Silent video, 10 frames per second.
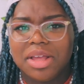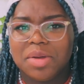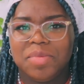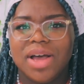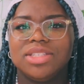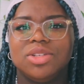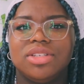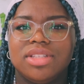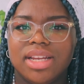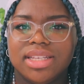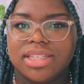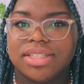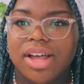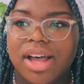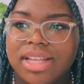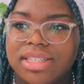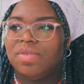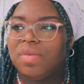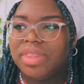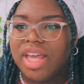a person who studies the stars,
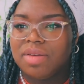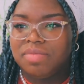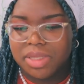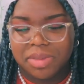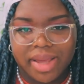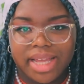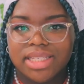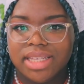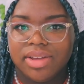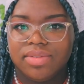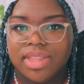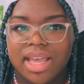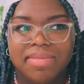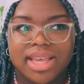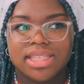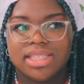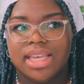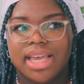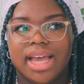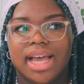from their perspective, they may
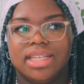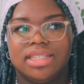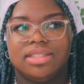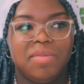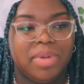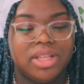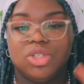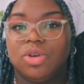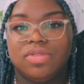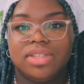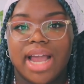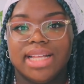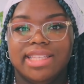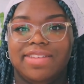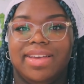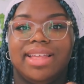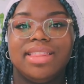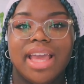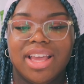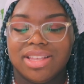see it as a bunch of scientific
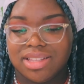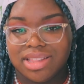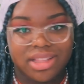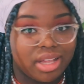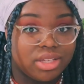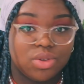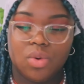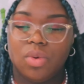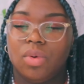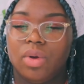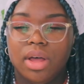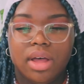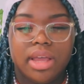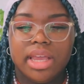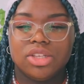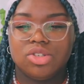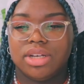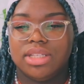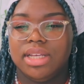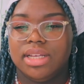things and think that it's all
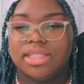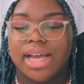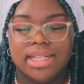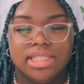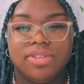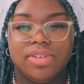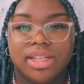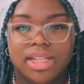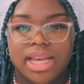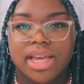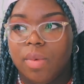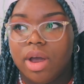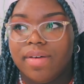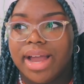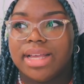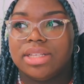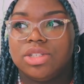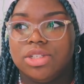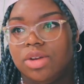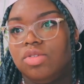interesting scientifically
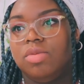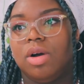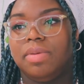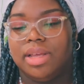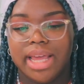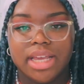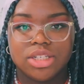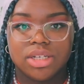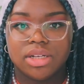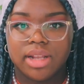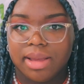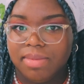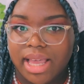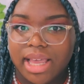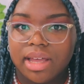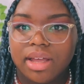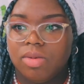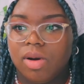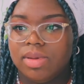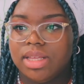whereas general population like me will
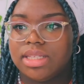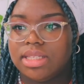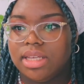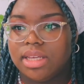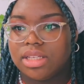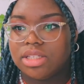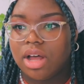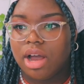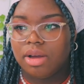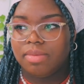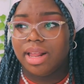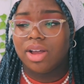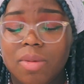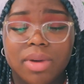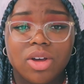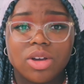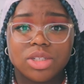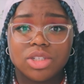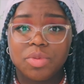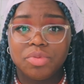probably see a star and be like oh my
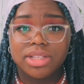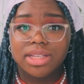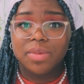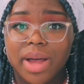gosh so pretty